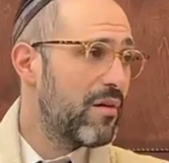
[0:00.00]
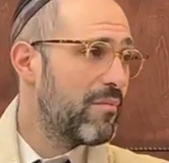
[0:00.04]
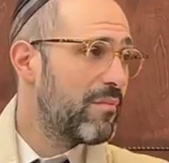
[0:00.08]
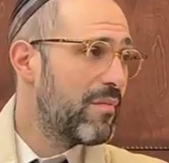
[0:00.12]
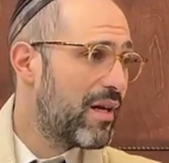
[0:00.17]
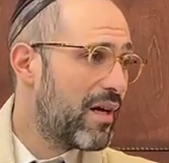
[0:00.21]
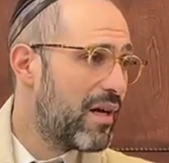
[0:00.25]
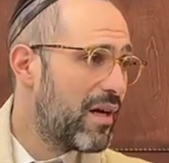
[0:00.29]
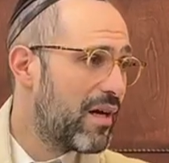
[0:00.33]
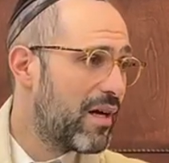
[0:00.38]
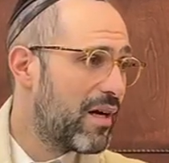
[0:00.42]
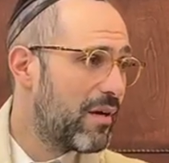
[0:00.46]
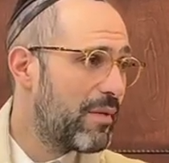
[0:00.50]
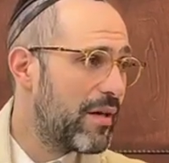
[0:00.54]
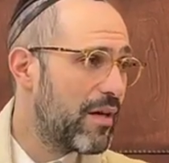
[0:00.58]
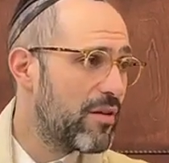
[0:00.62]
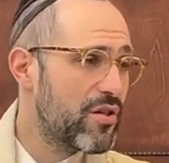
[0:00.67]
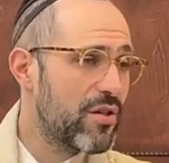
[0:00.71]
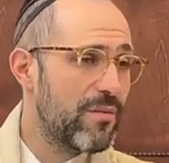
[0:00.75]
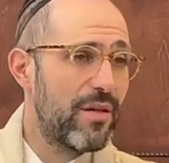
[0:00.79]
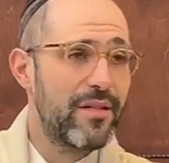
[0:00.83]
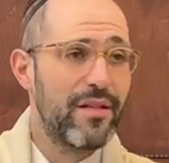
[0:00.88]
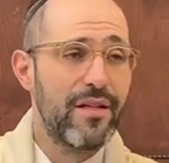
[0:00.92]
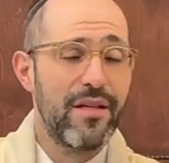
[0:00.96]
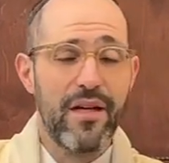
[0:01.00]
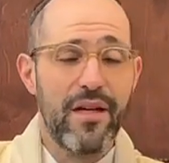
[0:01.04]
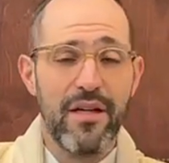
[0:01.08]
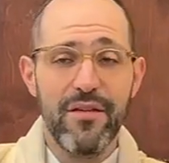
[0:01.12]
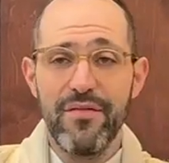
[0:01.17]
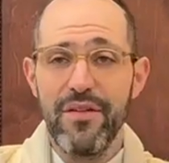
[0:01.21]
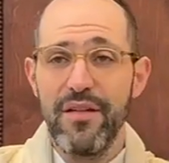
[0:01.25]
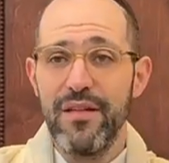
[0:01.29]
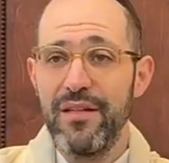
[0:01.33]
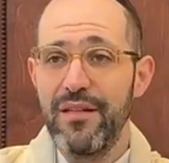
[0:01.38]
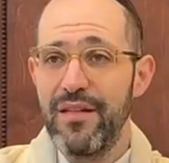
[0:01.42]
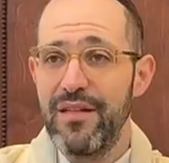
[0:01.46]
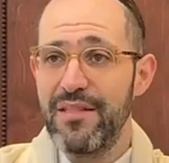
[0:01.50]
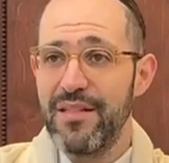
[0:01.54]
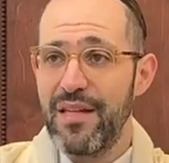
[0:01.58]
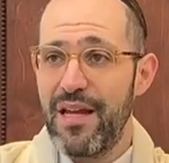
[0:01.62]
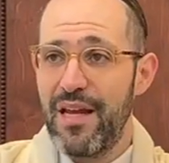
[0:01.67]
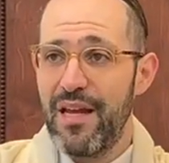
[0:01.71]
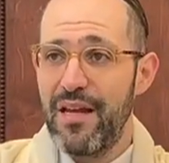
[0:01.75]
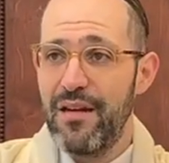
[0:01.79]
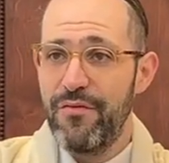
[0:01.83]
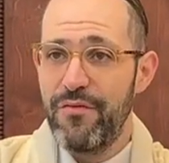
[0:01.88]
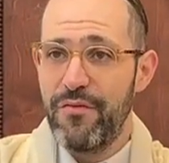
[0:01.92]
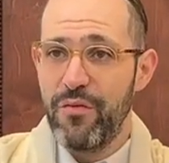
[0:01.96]
Mincha Kabbalat Shabbat in Arvit is
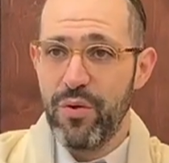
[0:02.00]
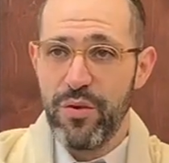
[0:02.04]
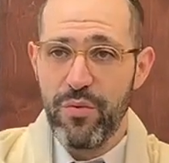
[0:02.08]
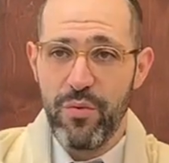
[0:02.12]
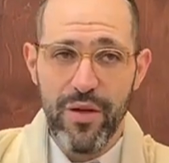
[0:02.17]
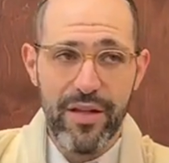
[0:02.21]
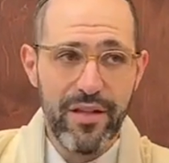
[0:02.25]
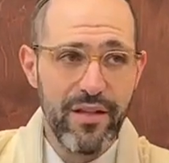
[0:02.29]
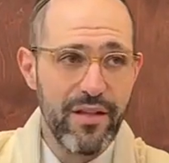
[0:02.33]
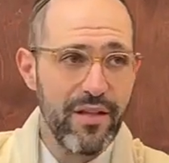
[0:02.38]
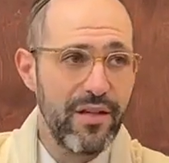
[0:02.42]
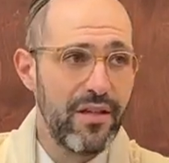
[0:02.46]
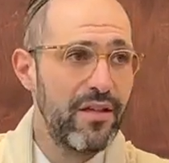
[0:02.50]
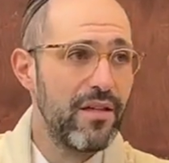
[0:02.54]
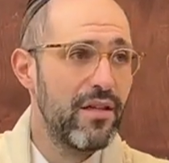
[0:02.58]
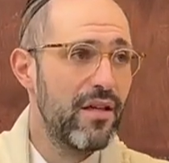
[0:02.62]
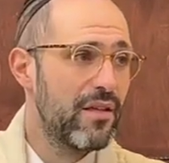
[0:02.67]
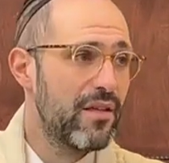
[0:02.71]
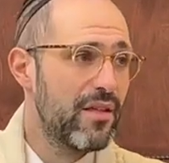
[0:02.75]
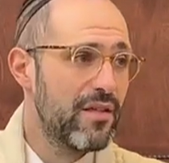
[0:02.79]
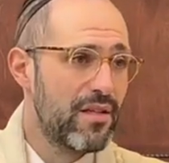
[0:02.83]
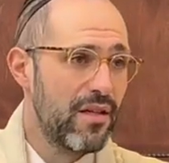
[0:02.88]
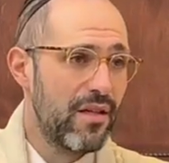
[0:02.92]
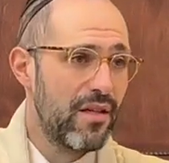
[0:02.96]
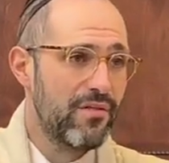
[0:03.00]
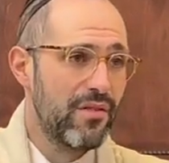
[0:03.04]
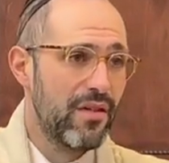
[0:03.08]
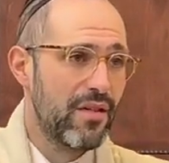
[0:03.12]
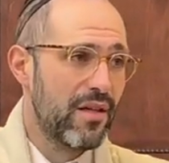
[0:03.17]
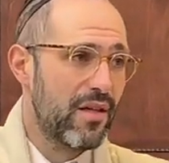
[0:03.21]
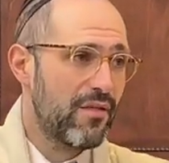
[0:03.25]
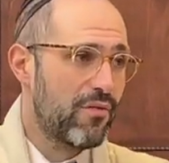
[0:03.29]
at 4.20 this evening.